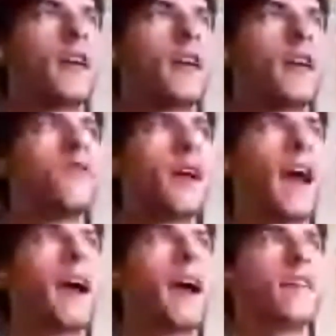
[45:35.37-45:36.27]
if we
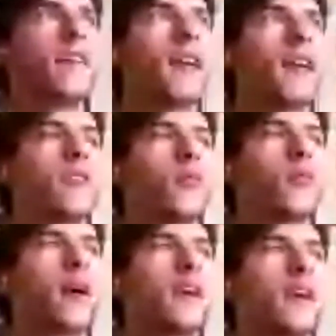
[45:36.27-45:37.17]
act in this
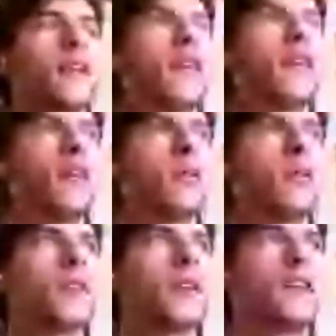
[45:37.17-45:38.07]
way, it
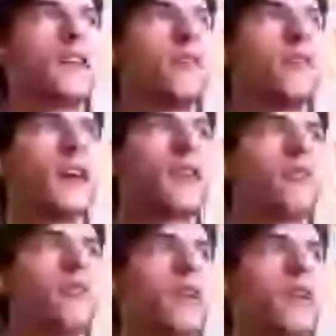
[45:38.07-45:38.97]
will lead to a negative
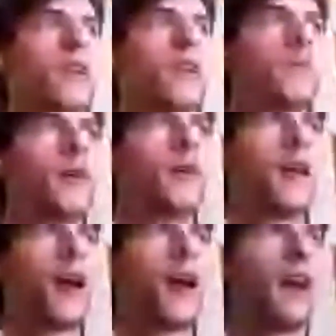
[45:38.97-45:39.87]
outcome.
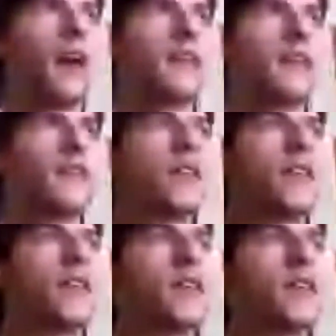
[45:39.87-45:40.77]
And
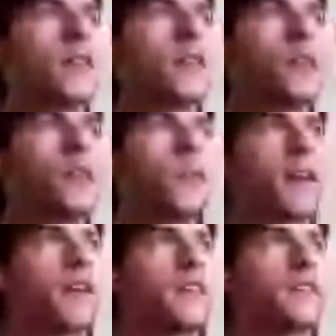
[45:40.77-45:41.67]
we
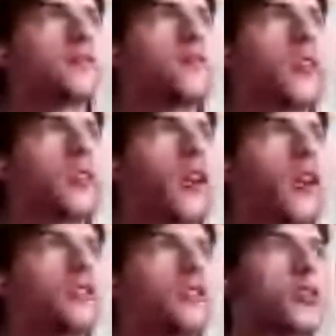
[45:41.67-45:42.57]
can
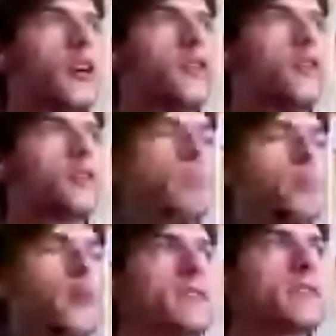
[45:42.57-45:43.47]
try to
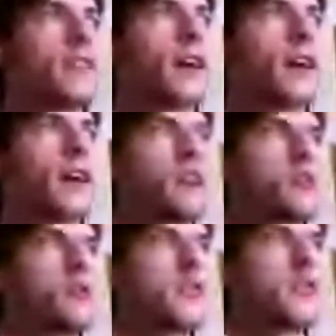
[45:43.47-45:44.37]
suppress that
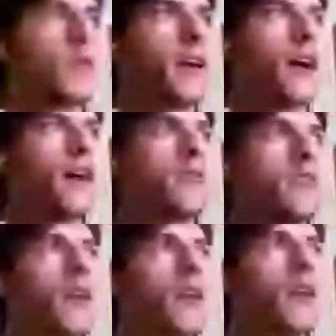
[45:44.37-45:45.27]
conscience that we have,
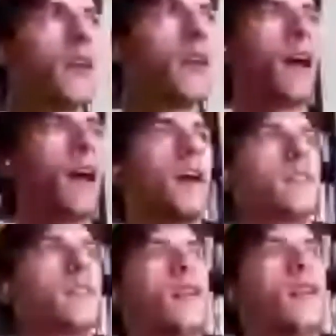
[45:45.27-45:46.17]
and
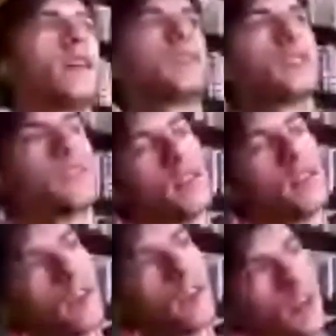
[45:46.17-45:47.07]
not,
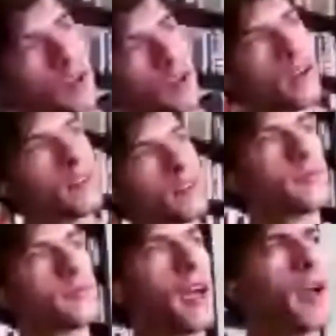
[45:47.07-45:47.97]

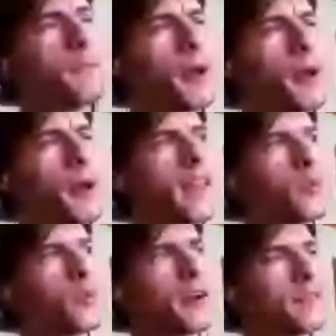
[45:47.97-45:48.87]
and maybe that's
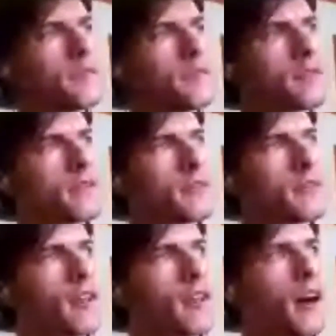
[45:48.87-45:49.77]
what
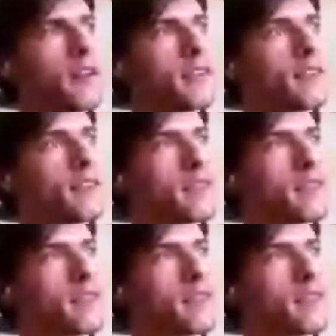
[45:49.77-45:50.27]
God